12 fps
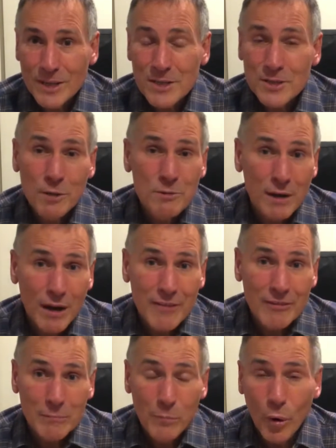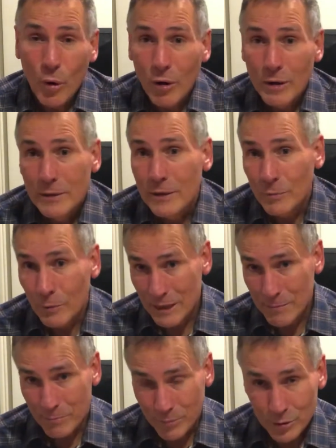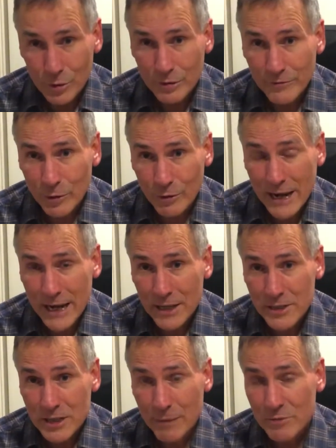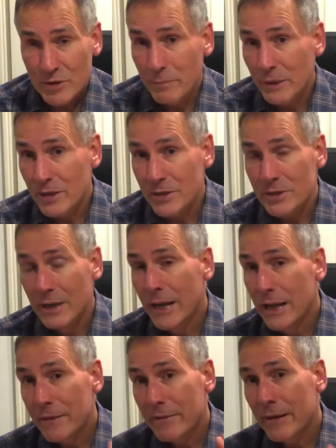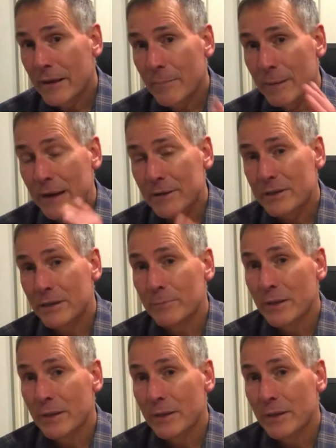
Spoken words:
So diving more will improve your air consumption, because think about it,